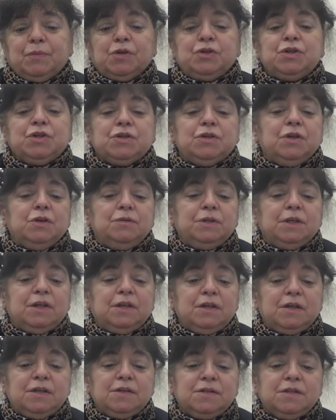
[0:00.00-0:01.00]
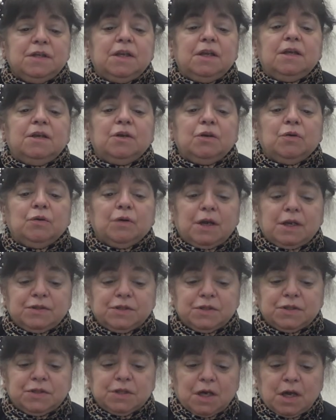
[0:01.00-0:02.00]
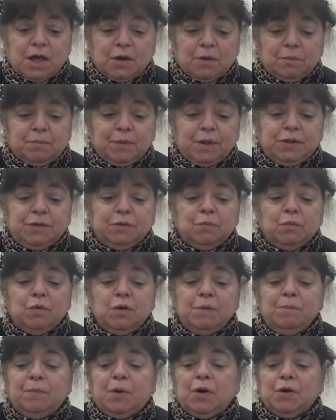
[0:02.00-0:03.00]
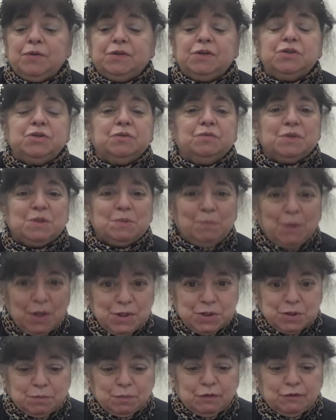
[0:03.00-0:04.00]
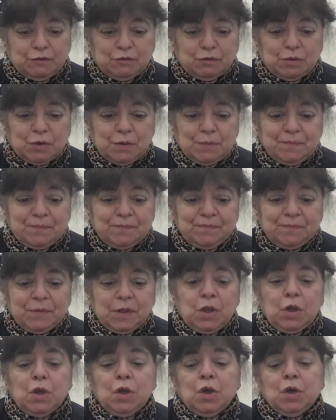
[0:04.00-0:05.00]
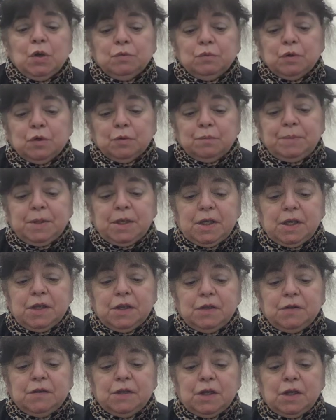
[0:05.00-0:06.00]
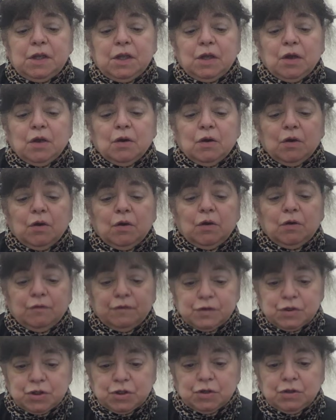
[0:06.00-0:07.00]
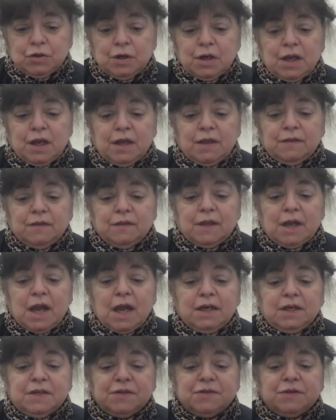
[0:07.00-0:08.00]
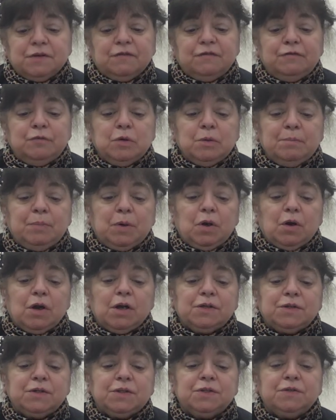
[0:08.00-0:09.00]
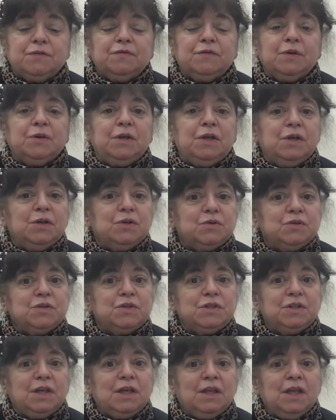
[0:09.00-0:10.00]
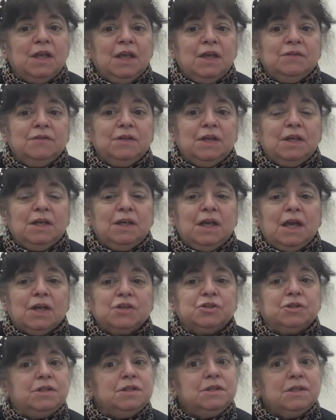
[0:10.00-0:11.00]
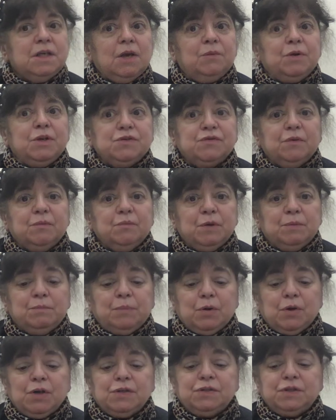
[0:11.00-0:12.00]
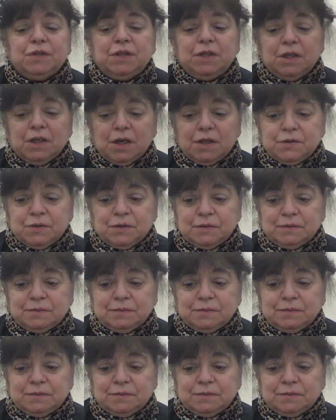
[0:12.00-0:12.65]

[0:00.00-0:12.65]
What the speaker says: just know that it is in grand style. But the one part that you're responsible for will be the overture, and that is in 4 parts. Very interesting that he actually segues from one part to the other.